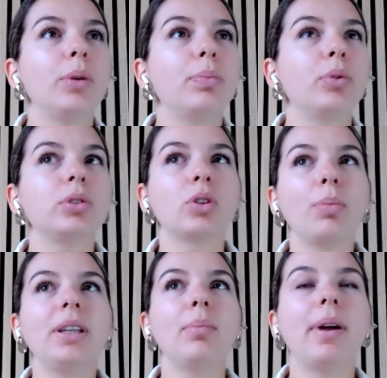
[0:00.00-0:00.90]
put so
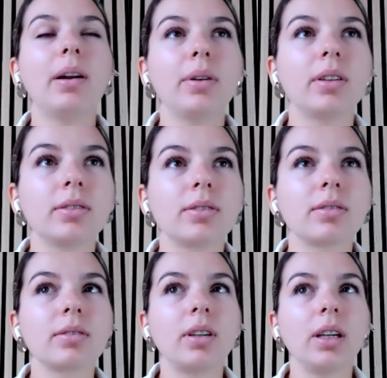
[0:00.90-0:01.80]
many
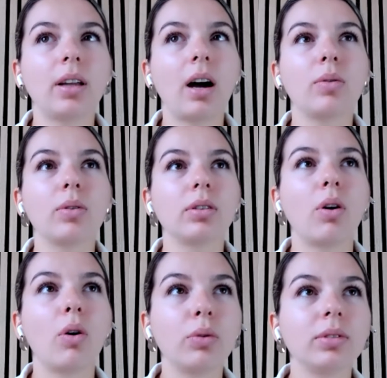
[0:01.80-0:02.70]
barriers in our
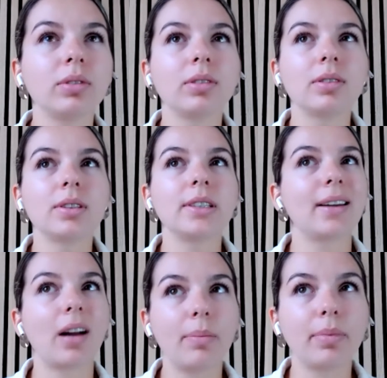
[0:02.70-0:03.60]
own
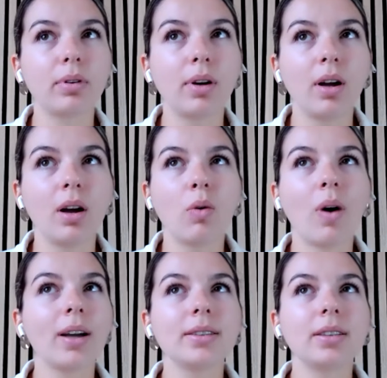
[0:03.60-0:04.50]
setup?
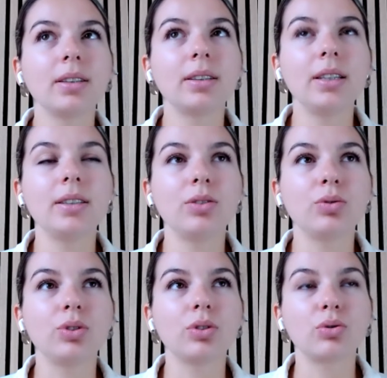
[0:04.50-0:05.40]
Why isn't it easy
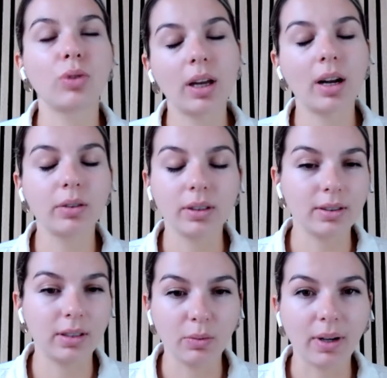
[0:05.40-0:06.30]
to just try it out
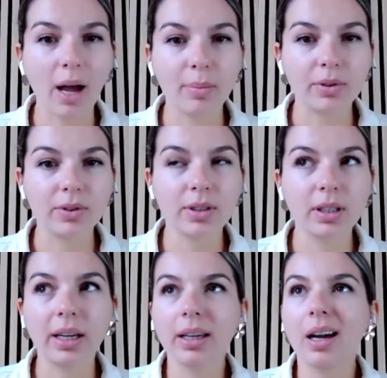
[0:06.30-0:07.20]
and see what happens?
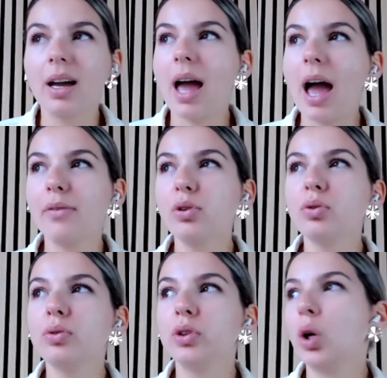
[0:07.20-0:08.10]
Like, have
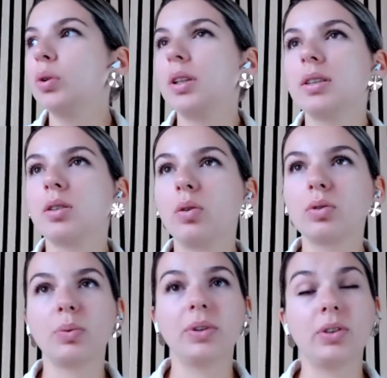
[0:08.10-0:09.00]
you noticed
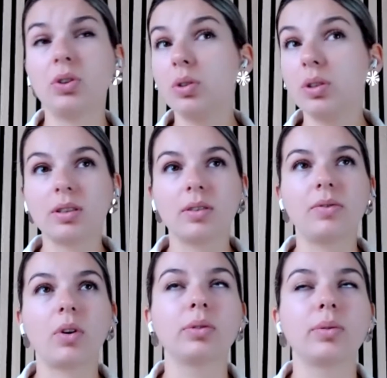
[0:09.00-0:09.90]
also with the students
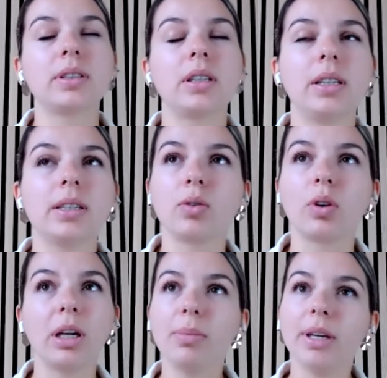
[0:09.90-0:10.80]
of Code Chrysalis,
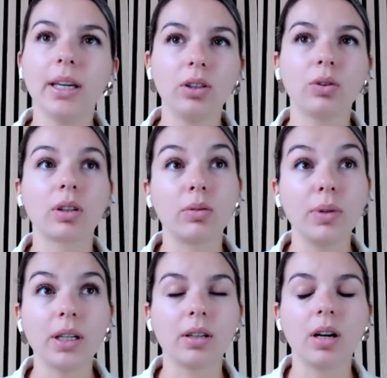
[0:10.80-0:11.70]
or maybe in your
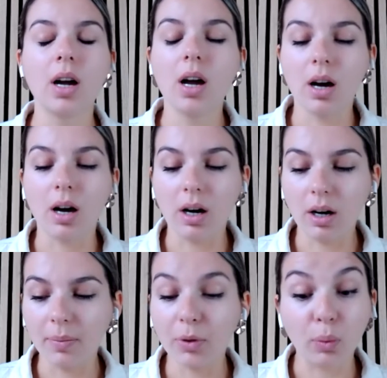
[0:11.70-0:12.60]
career,
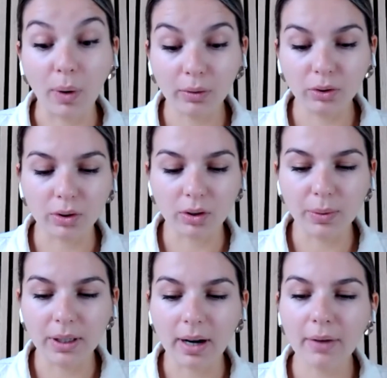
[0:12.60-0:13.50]
throughout your
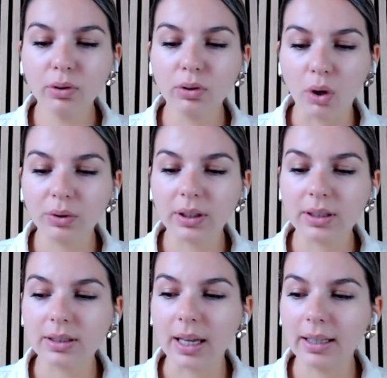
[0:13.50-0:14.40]
career, have you
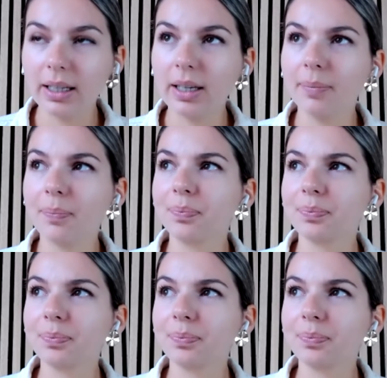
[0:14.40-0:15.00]
noticed any